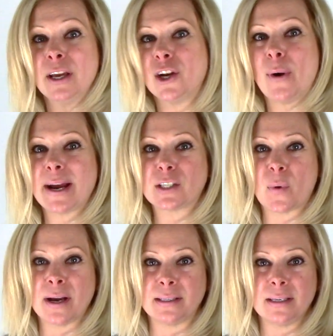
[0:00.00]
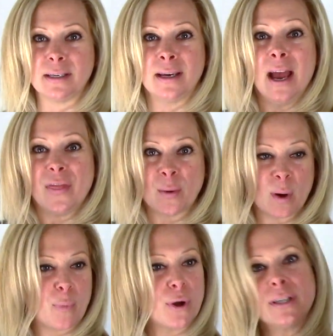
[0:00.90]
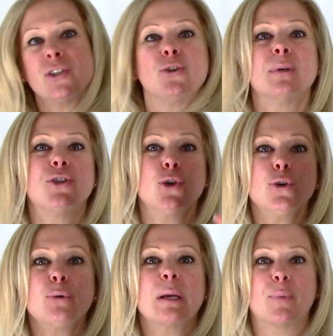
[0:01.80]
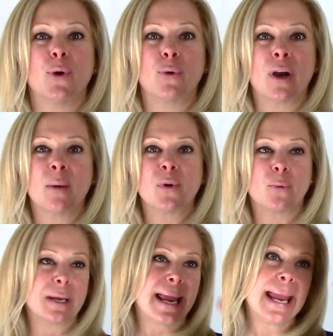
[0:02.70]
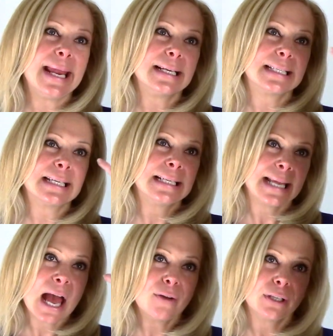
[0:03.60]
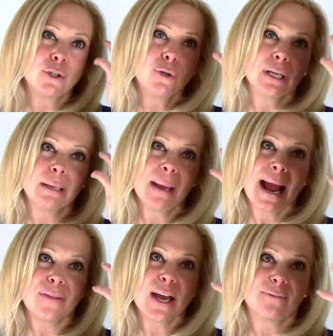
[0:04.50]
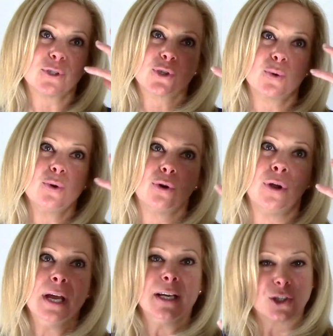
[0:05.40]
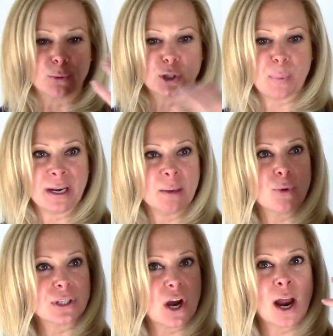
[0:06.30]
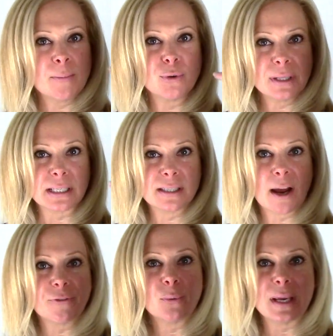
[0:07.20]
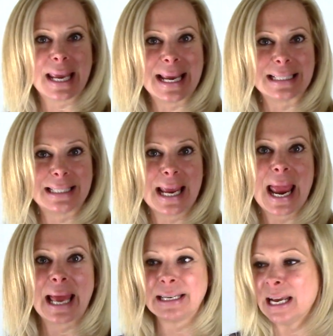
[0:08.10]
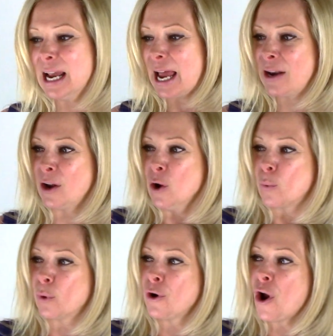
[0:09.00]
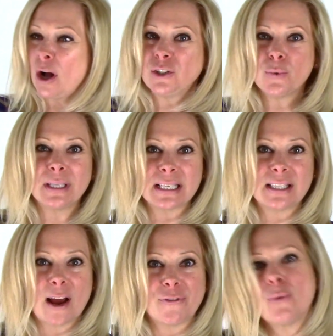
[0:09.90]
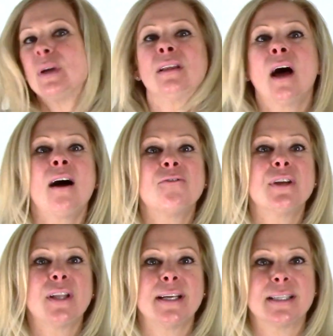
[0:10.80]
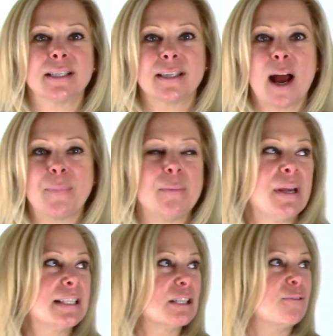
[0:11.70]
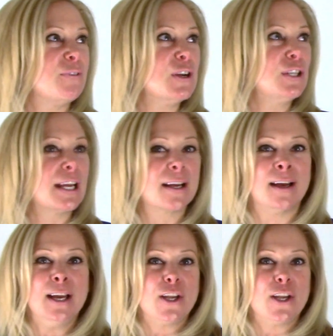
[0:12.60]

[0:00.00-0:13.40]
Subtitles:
XYZ. Then we're put into a tutoring program where we hate sitting down and learning math after school. So we're spending more time doing the stuff that we can't stand, and we're not doing the stuff that we love, that lights us up, that makes us feel like a